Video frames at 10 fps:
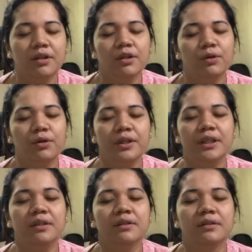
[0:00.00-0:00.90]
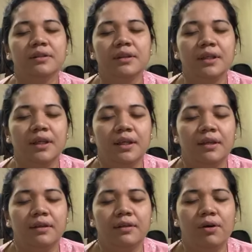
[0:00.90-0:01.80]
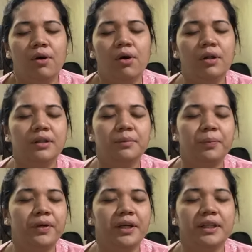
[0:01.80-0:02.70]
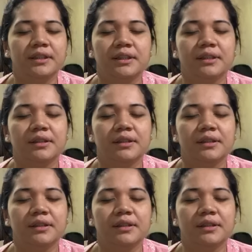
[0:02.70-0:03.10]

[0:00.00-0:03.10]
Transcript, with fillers: glory, all the praise.